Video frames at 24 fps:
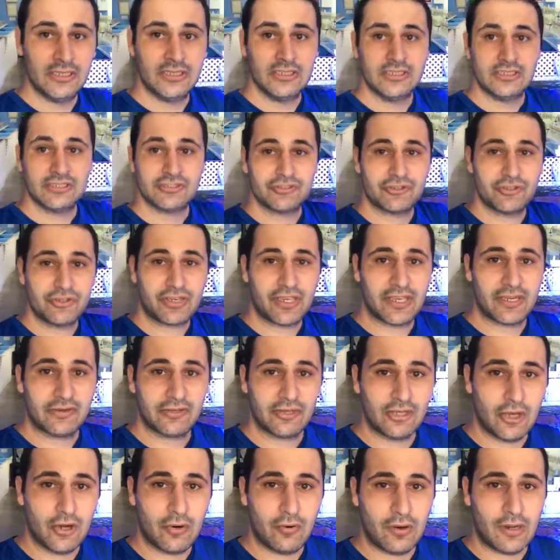so you can
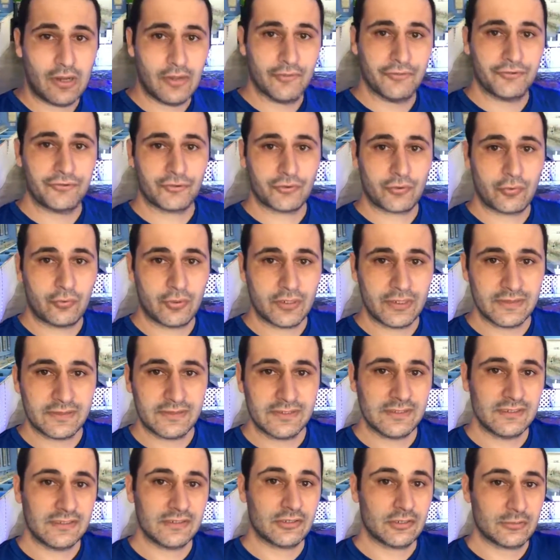know how to
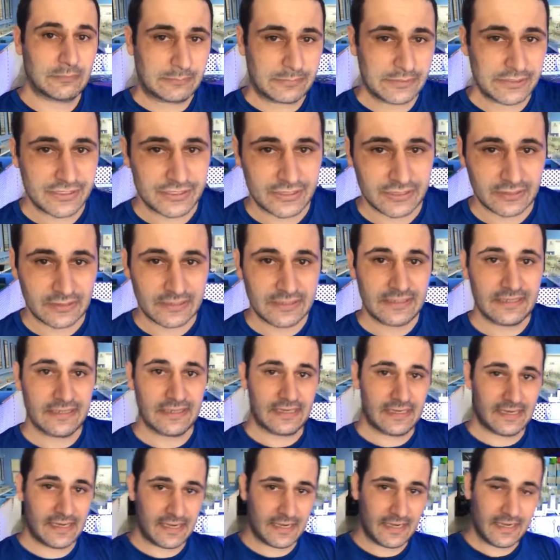quarantine commercially
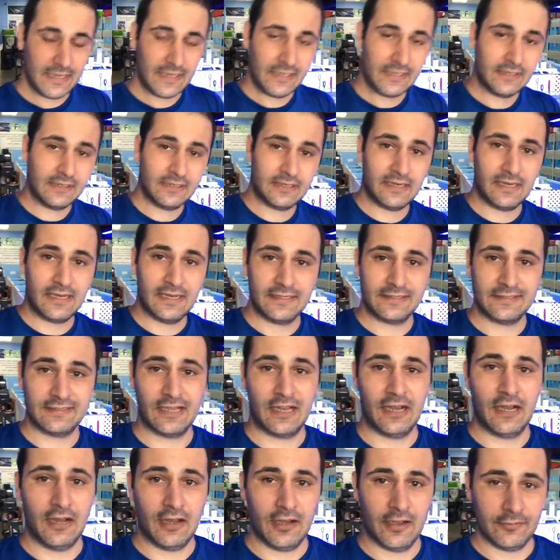and as a
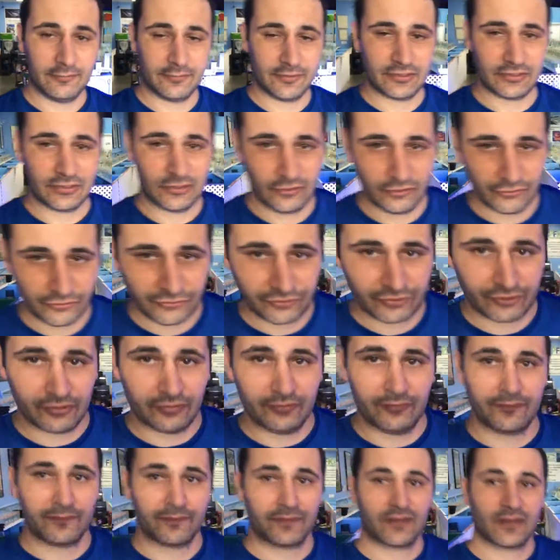hobbyist also
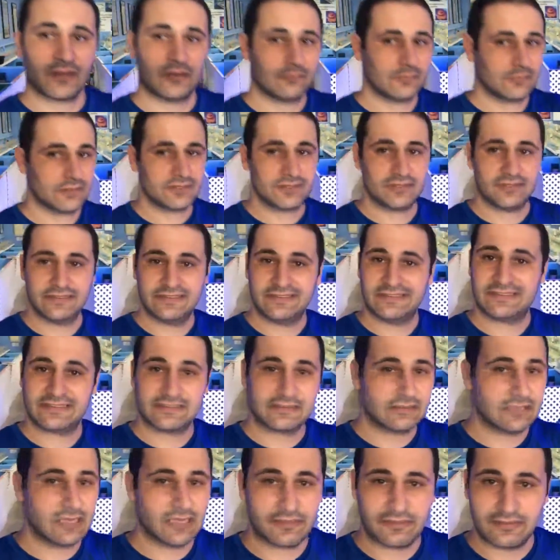commercially there's
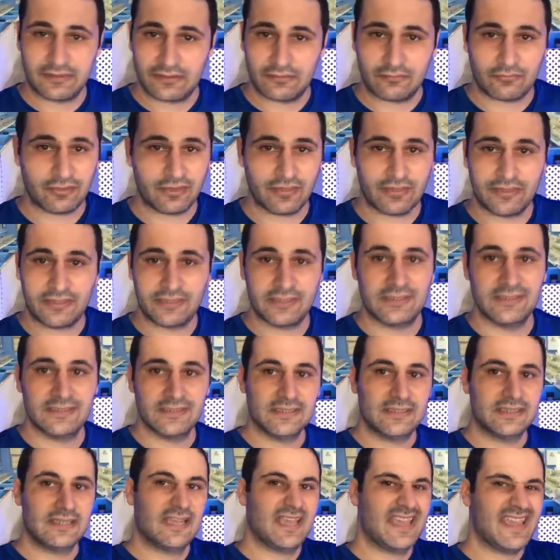nothing really
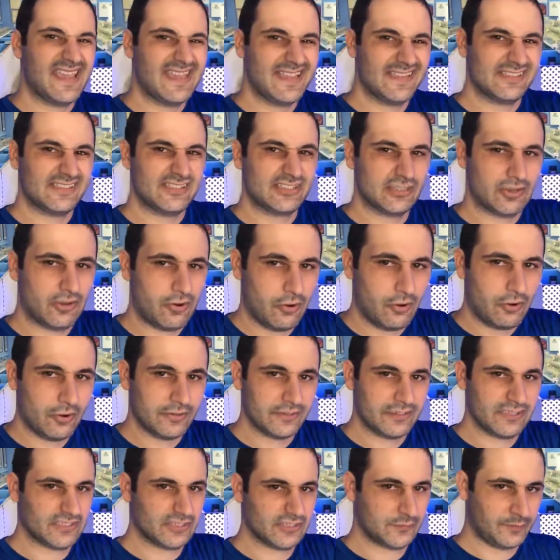hands-on
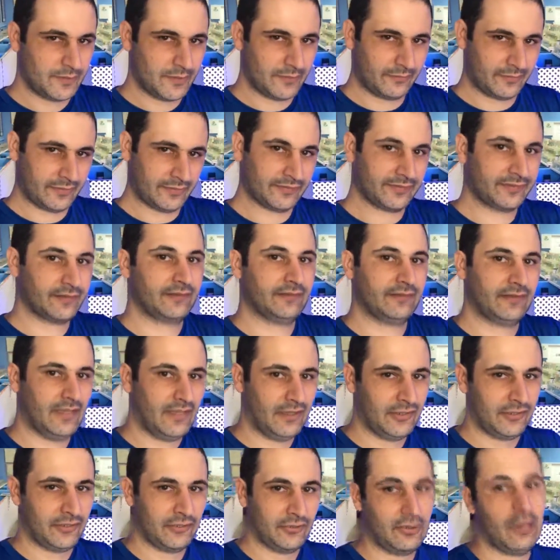experience
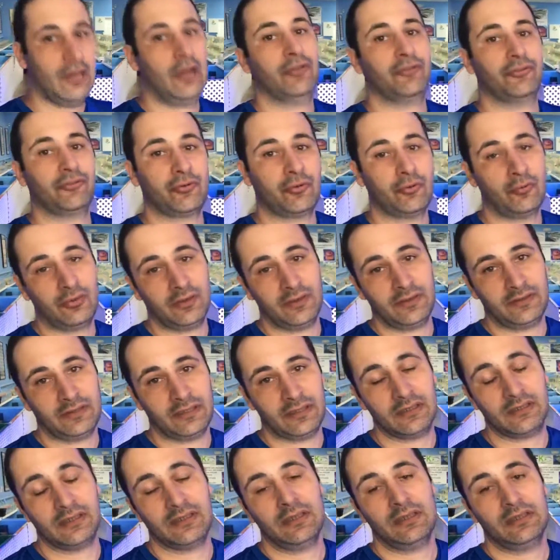telling you how to quarantine
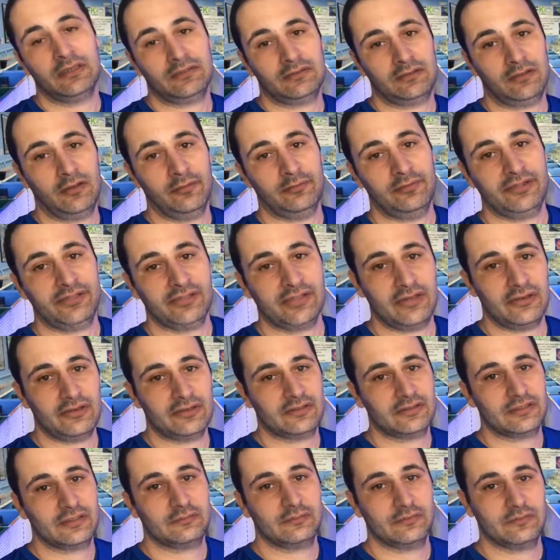so I'll be sharing
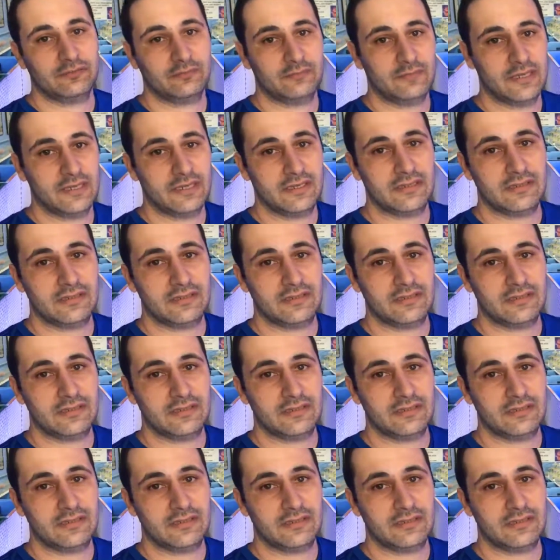some of my